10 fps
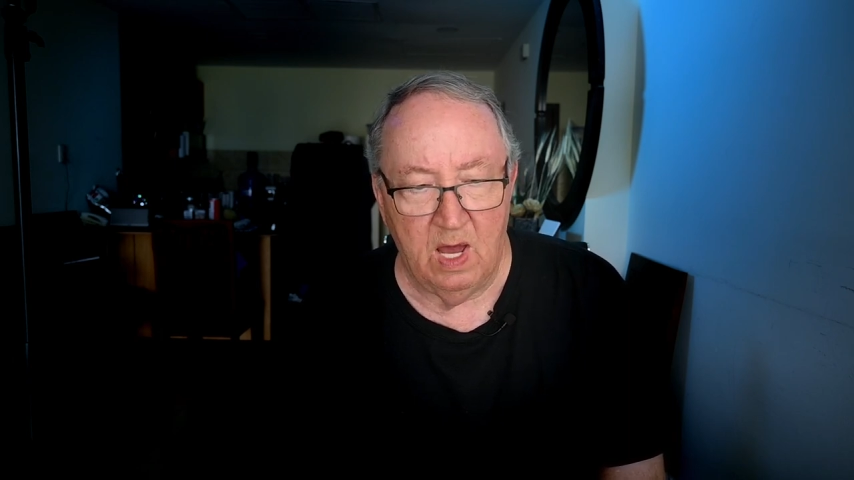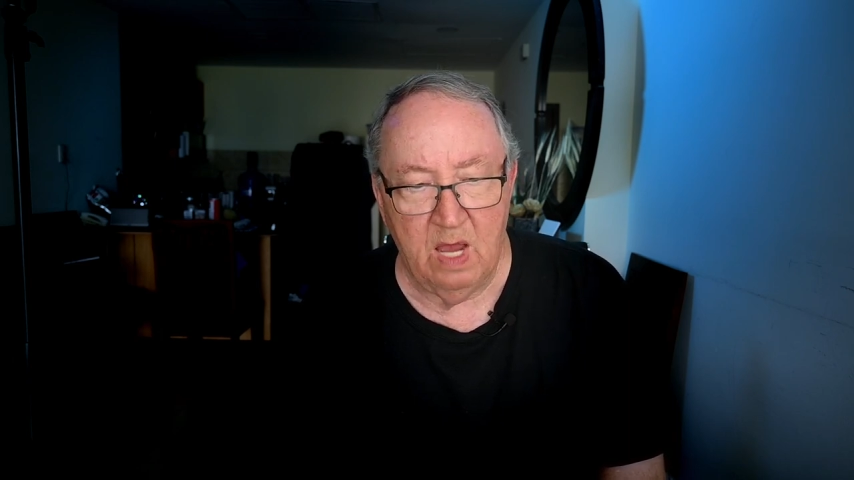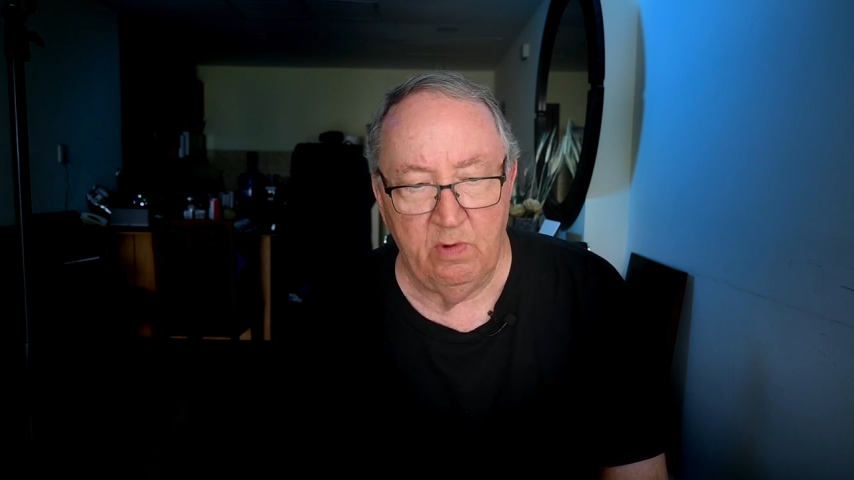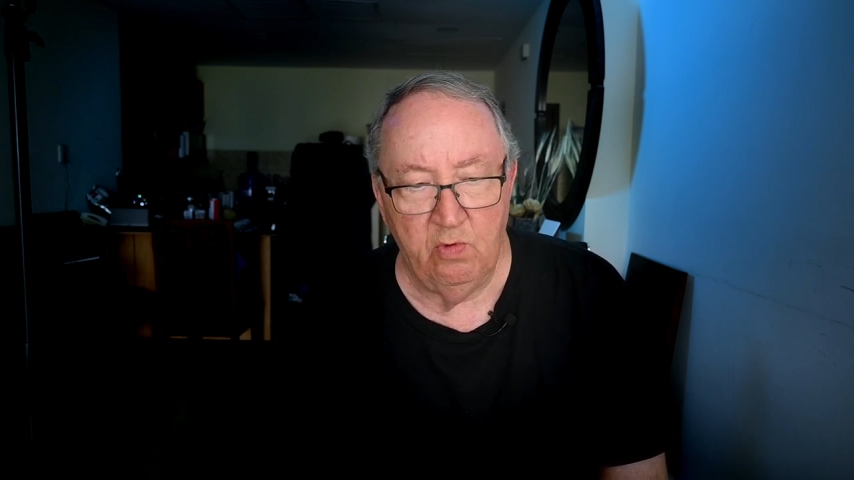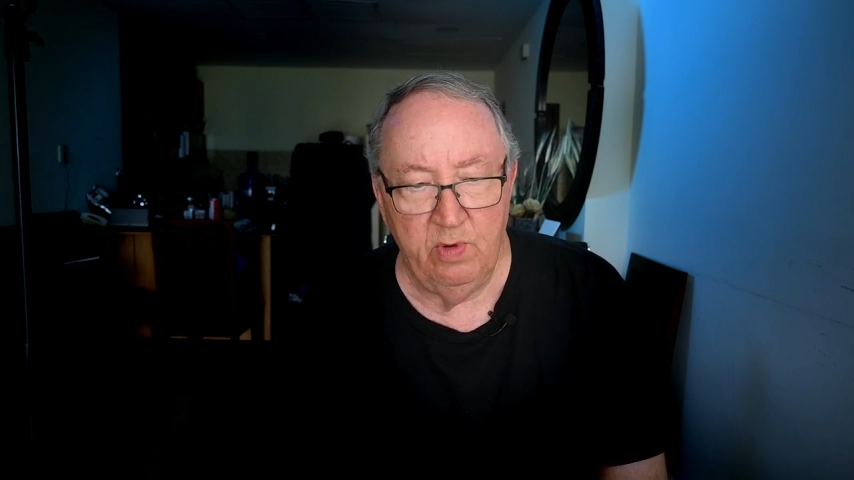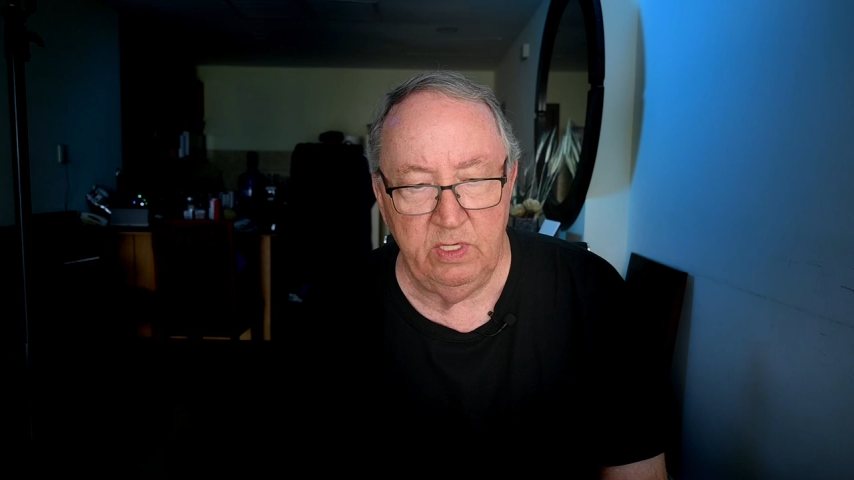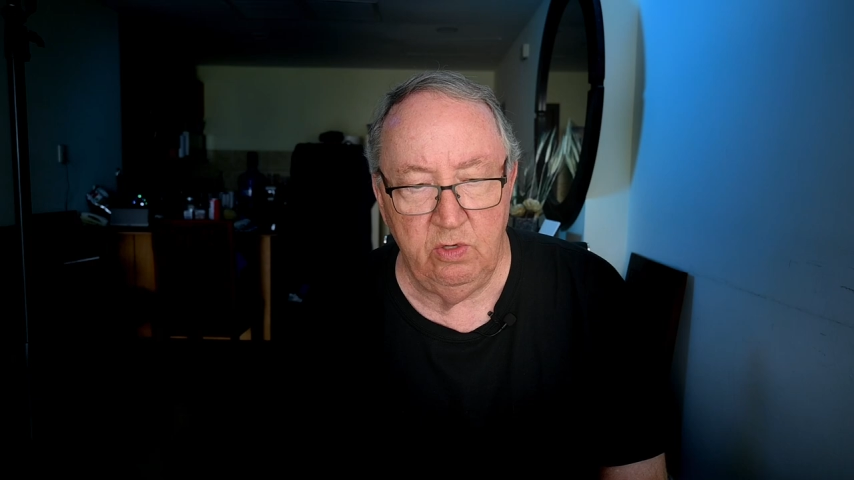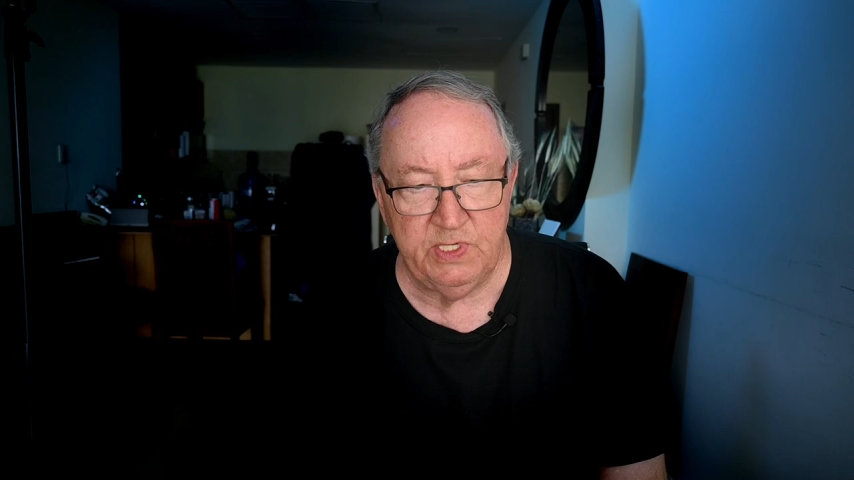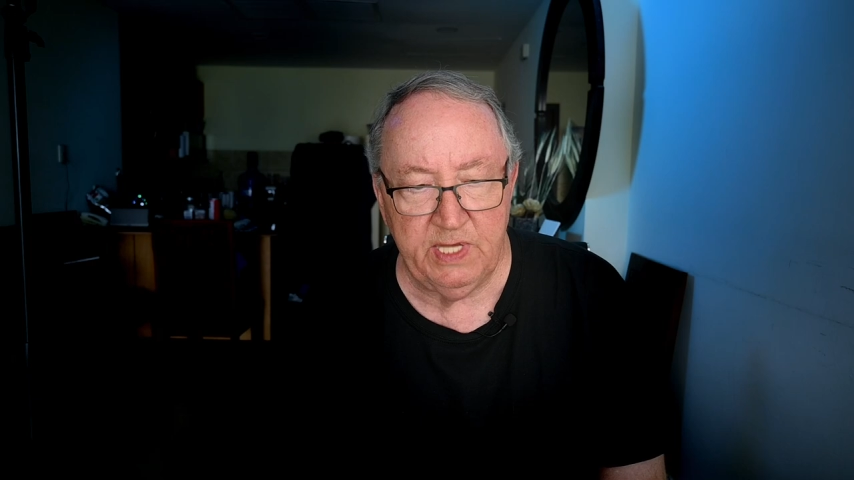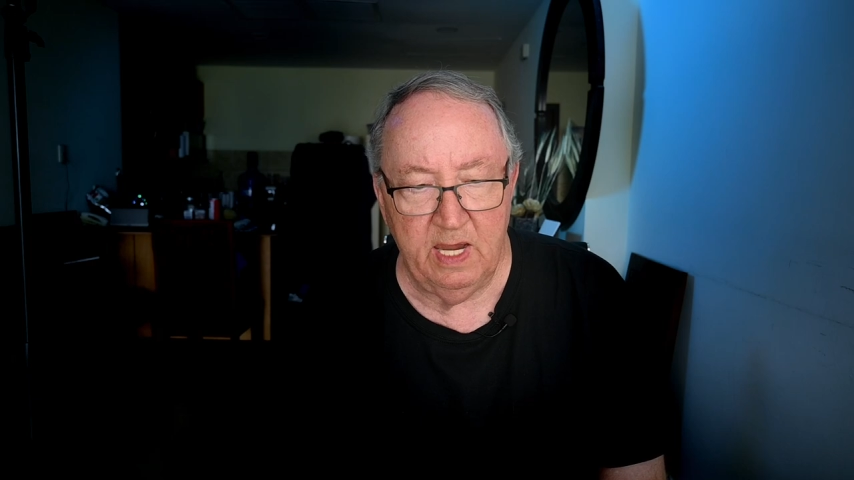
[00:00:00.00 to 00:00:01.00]
libel when
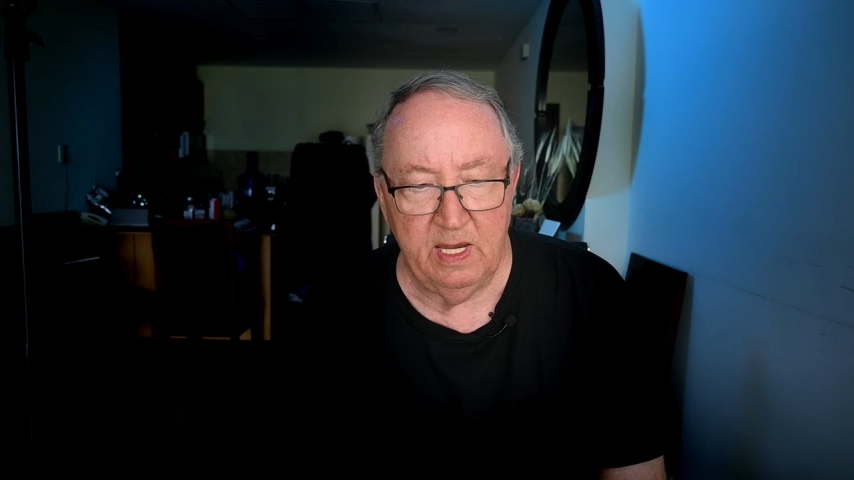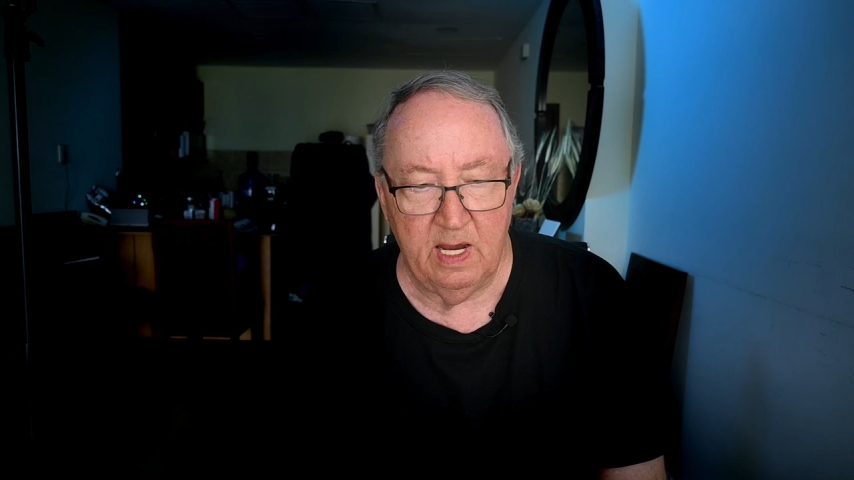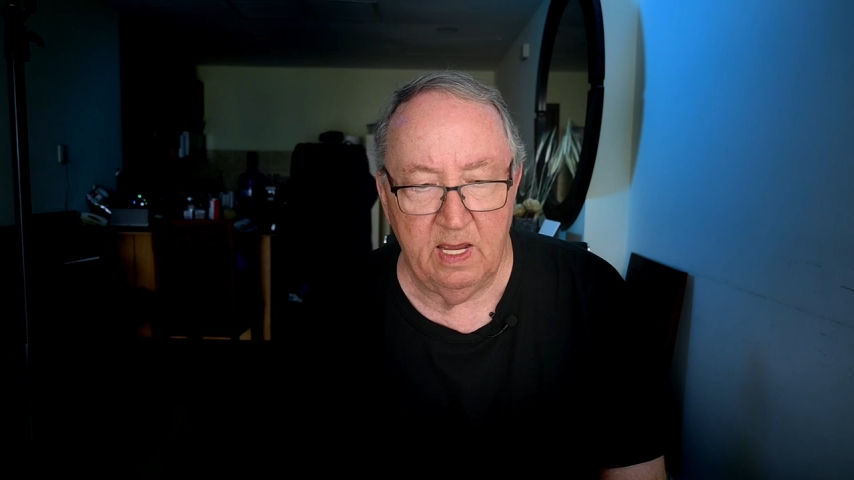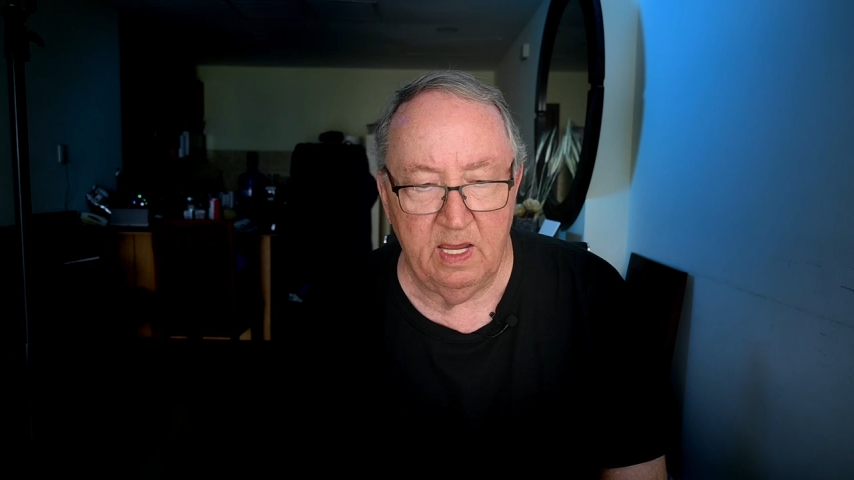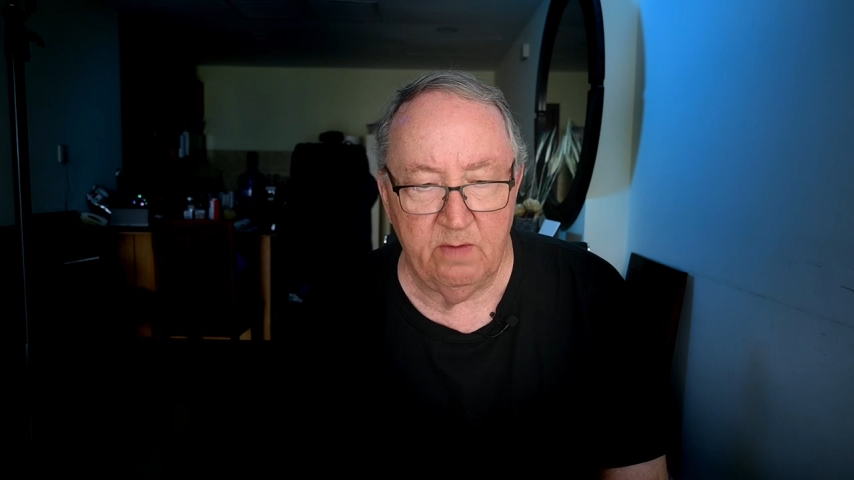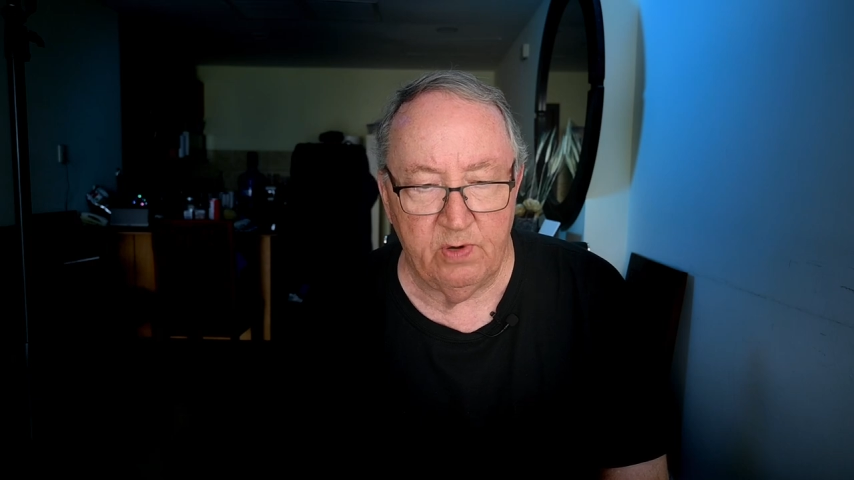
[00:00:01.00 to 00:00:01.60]
you stated I had